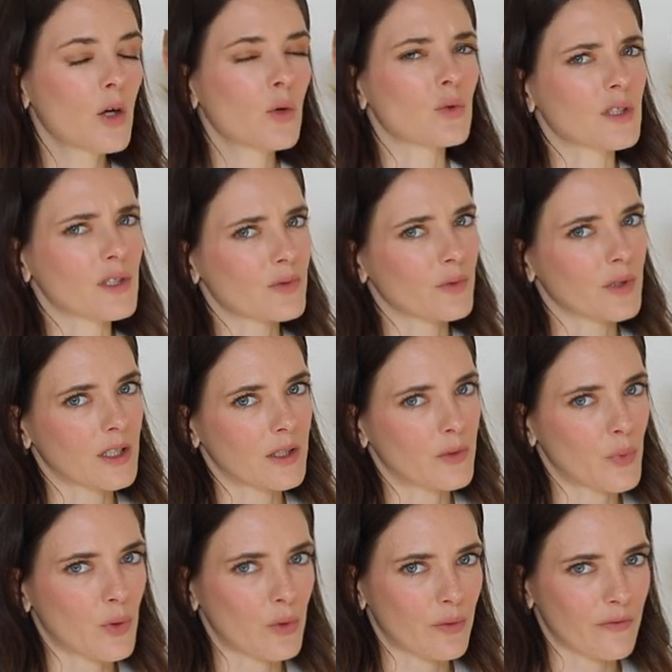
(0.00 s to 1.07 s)
which is really
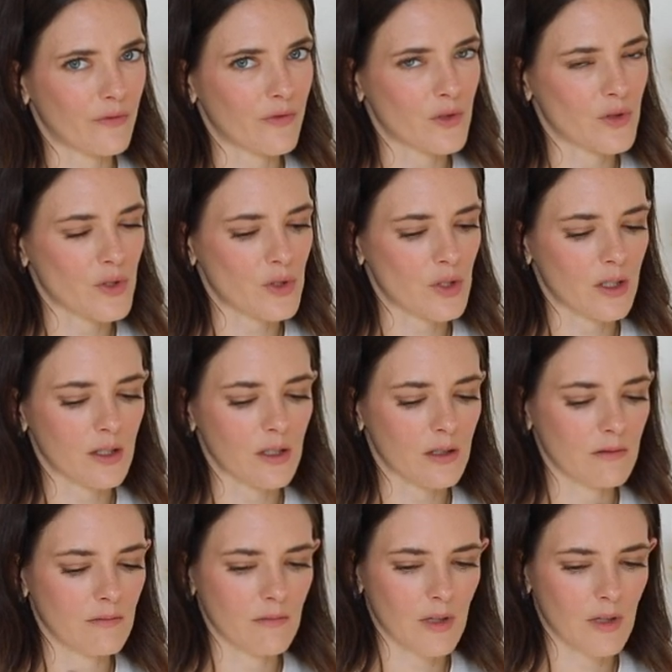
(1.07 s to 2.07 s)
important for Australia.